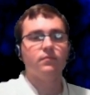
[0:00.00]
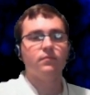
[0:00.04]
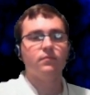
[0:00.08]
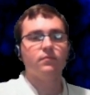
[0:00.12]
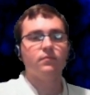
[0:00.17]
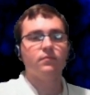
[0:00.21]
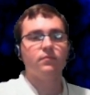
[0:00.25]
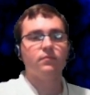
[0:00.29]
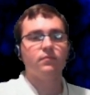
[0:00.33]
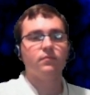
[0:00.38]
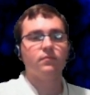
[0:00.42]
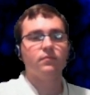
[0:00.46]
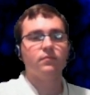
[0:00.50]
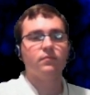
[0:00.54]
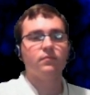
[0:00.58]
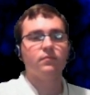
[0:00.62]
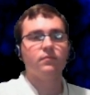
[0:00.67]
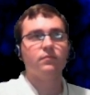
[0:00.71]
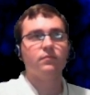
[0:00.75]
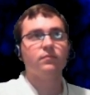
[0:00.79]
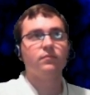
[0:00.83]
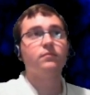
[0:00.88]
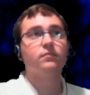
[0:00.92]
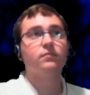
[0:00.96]

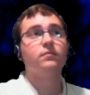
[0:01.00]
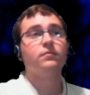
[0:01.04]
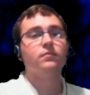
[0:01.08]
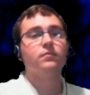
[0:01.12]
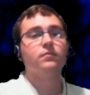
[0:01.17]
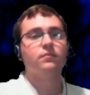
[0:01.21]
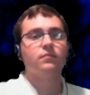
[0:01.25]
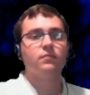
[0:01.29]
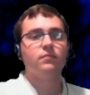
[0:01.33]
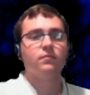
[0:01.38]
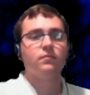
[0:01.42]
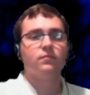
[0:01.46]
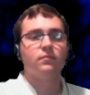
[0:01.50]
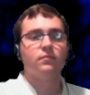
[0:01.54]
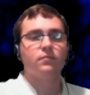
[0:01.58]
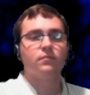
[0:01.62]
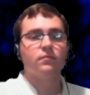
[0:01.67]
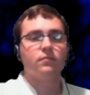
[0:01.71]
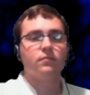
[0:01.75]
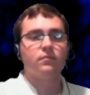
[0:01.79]
(no one is talking)